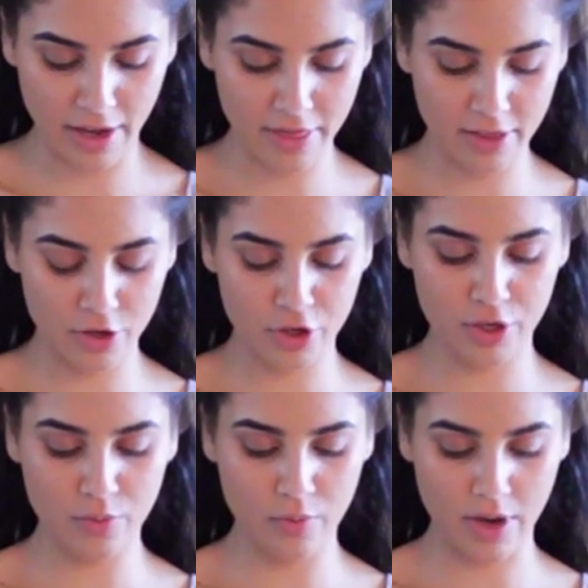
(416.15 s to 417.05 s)
I think
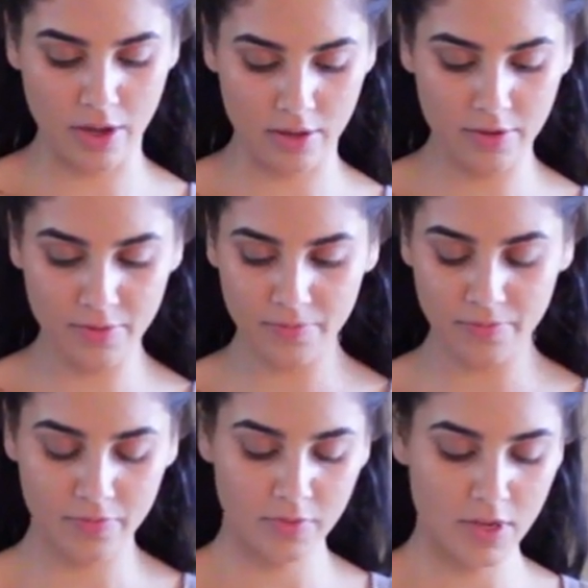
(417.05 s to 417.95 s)
she will.
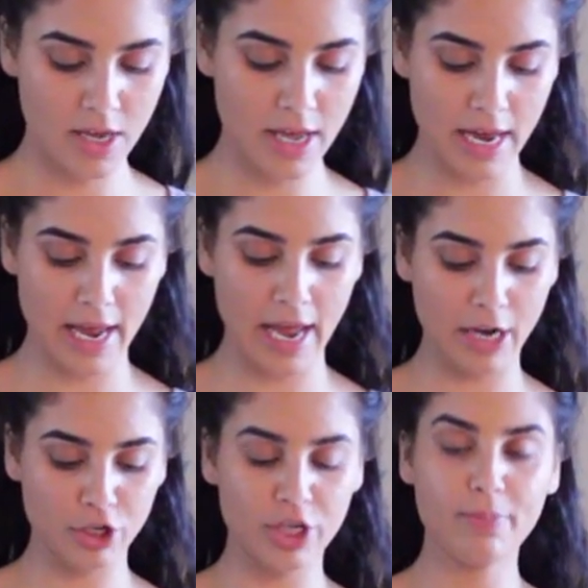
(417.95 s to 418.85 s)
And I
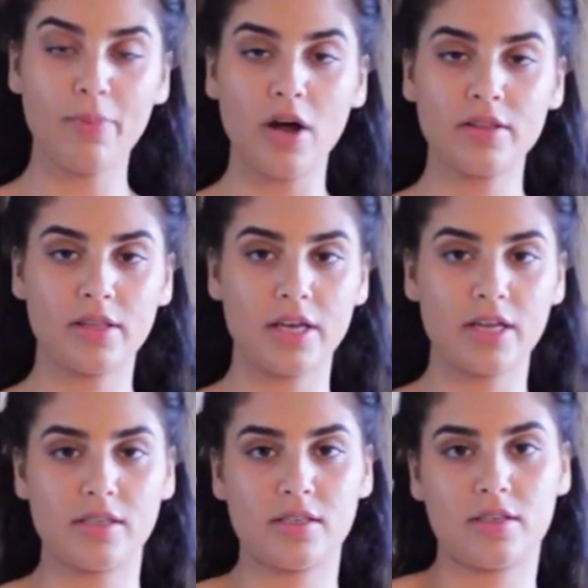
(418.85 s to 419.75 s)
actually bought
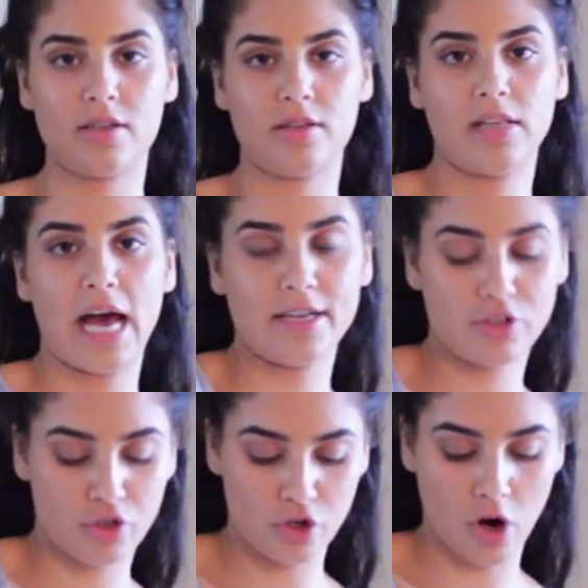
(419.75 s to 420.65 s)
this
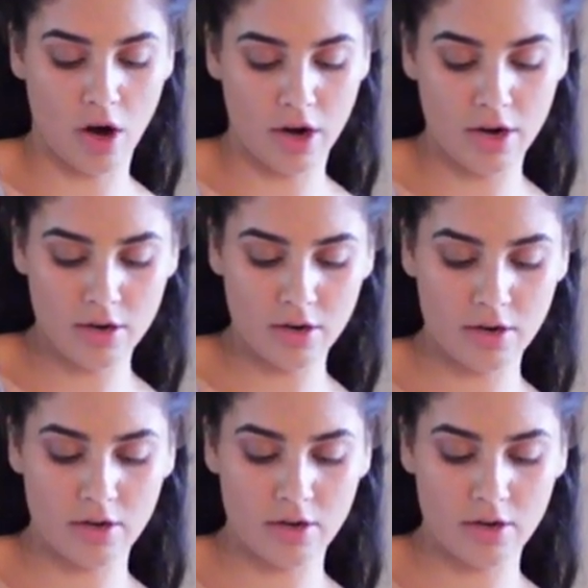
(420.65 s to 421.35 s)
glass jar.